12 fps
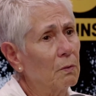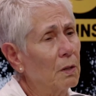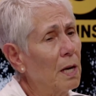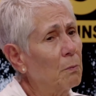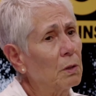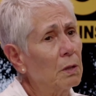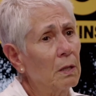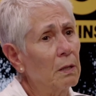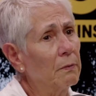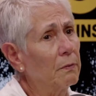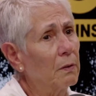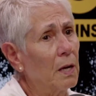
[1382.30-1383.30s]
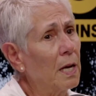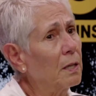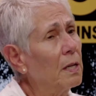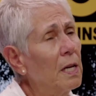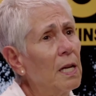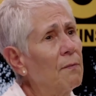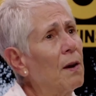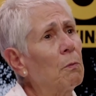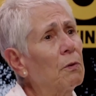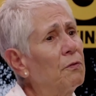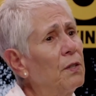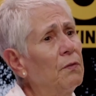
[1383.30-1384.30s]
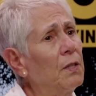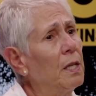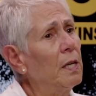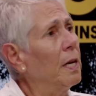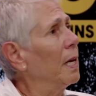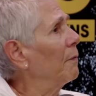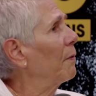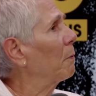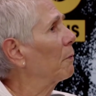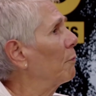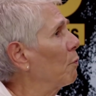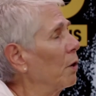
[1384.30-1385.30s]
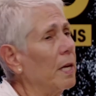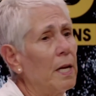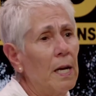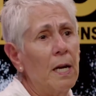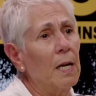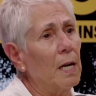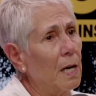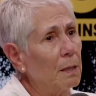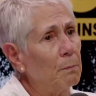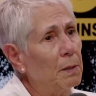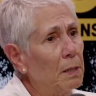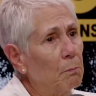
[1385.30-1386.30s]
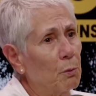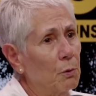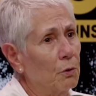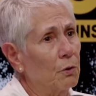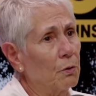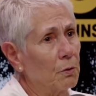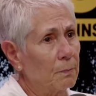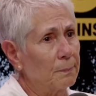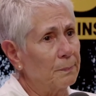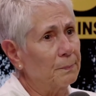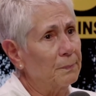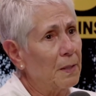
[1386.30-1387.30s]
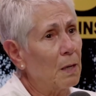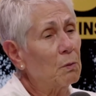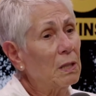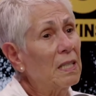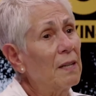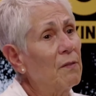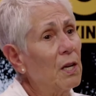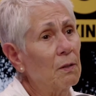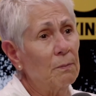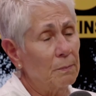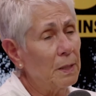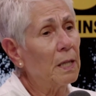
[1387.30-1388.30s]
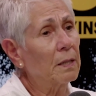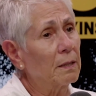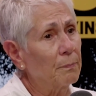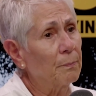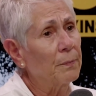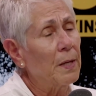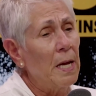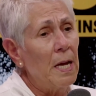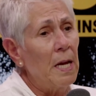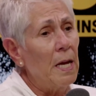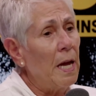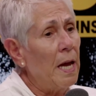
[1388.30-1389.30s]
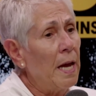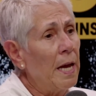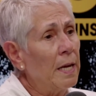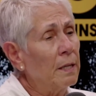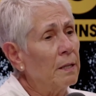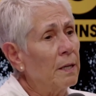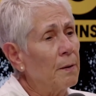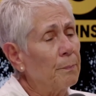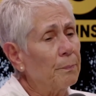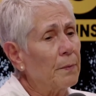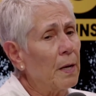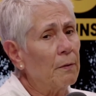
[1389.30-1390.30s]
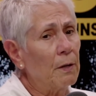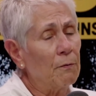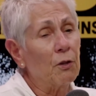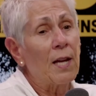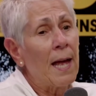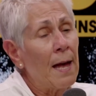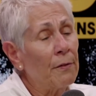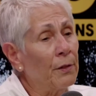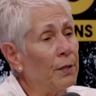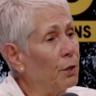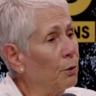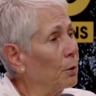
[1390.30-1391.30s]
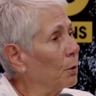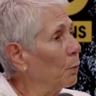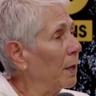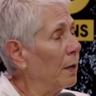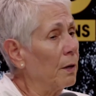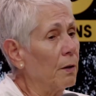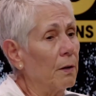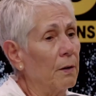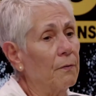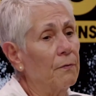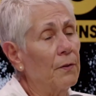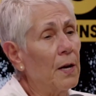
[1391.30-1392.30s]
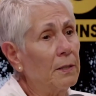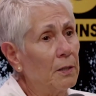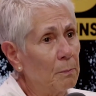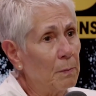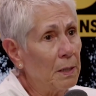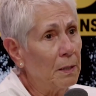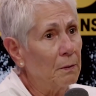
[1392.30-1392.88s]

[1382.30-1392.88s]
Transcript: I would love, I, if I were 50, if I were 40, I'd be in Portugal. Mm-hmm. To live. would live there, yes. And um, if you're Catholic, you're aware of Fatima.